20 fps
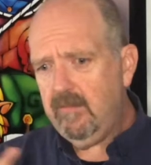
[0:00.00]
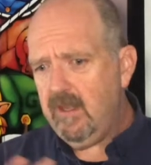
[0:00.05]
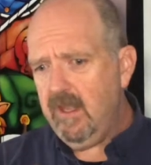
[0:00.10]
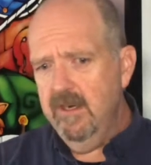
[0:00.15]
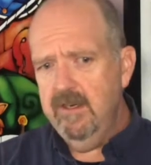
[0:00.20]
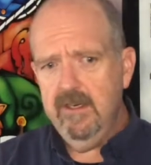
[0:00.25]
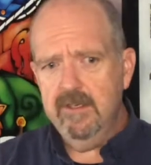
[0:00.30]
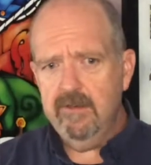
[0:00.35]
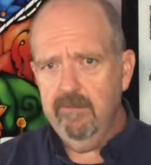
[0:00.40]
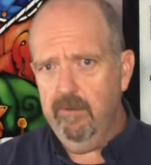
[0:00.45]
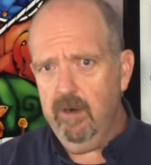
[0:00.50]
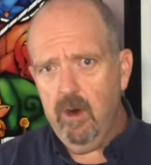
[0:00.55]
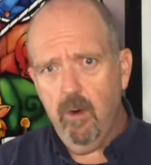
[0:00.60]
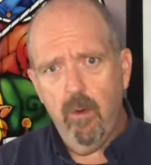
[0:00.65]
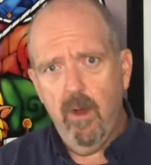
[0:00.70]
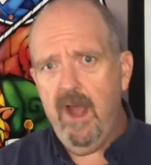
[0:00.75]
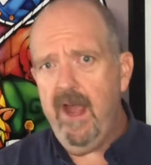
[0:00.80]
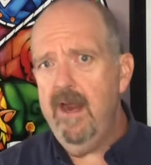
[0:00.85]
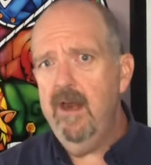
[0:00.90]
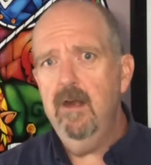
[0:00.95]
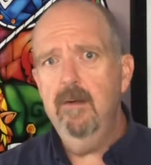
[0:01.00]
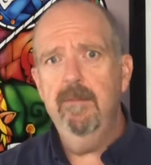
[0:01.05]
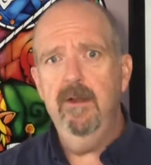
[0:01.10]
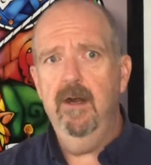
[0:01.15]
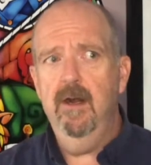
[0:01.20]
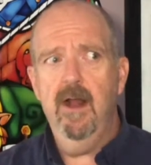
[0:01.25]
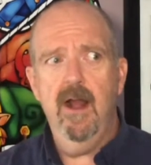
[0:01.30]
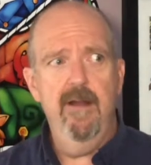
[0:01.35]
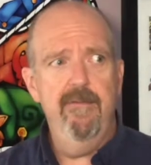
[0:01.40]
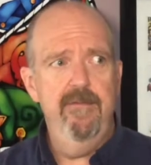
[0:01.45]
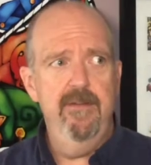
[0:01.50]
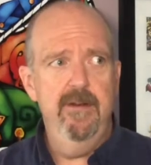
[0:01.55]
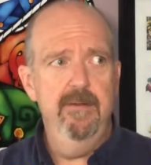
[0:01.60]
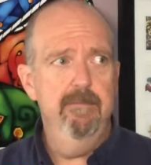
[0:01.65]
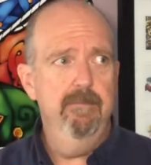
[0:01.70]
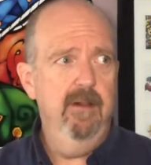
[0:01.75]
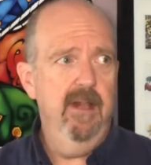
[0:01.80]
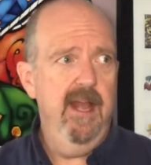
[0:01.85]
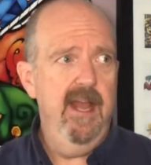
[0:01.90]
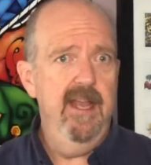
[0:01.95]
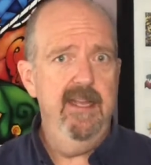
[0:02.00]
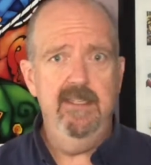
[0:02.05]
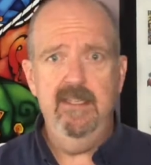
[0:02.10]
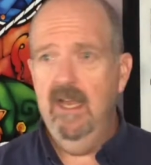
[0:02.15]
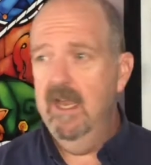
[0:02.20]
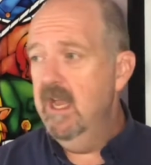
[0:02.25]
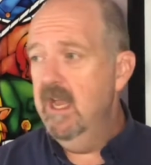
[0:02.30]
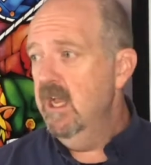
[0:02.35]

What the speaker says: It doesn't require, but it often implies